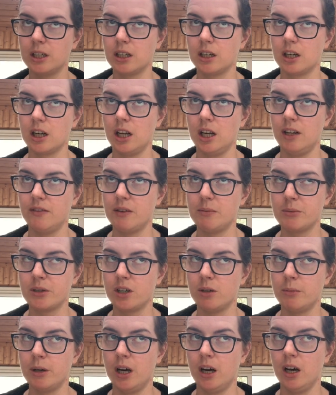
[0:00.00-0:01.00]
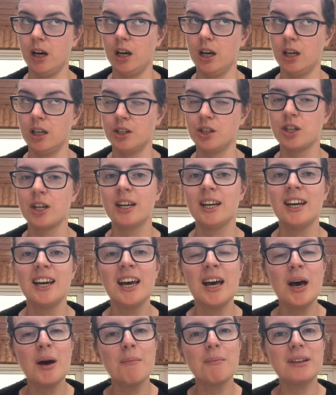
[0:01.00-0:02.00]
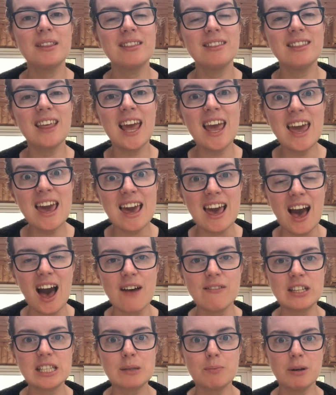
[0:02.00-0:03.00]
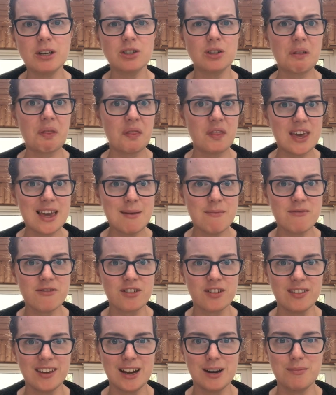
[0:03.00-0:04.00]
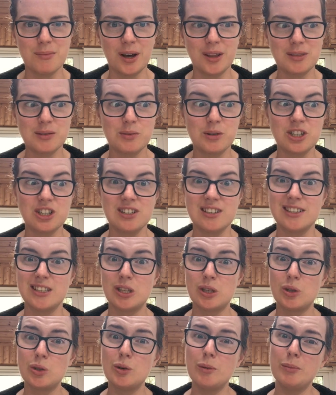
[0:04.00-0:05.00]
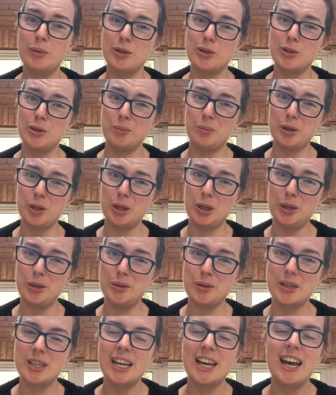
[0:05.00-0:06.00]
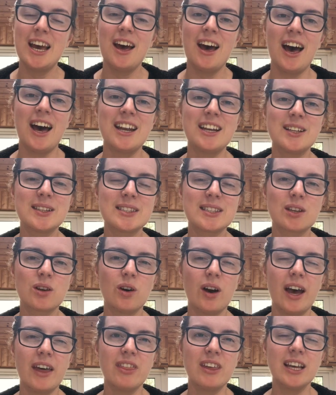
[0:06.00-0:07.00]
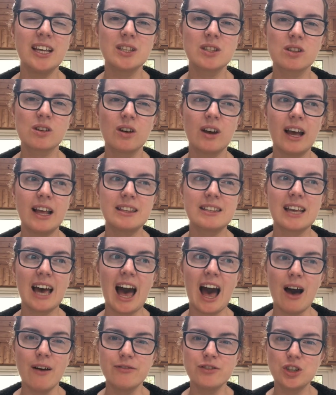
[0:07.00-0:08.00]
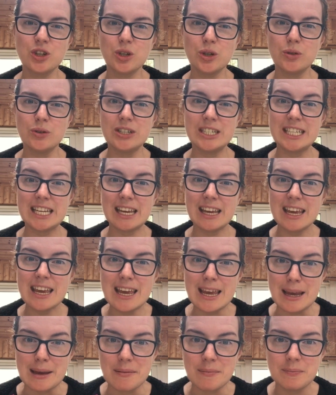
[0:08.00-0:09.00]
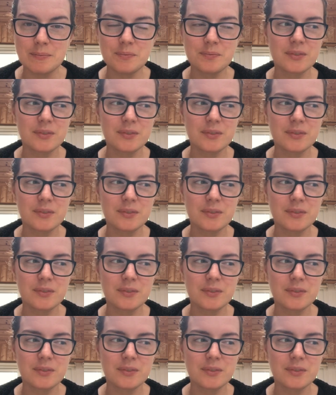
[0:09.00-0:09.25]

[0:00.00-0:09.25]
God, I love them so much. But they have a special theme for their month, which is super, super cute. And it's afternoon tea.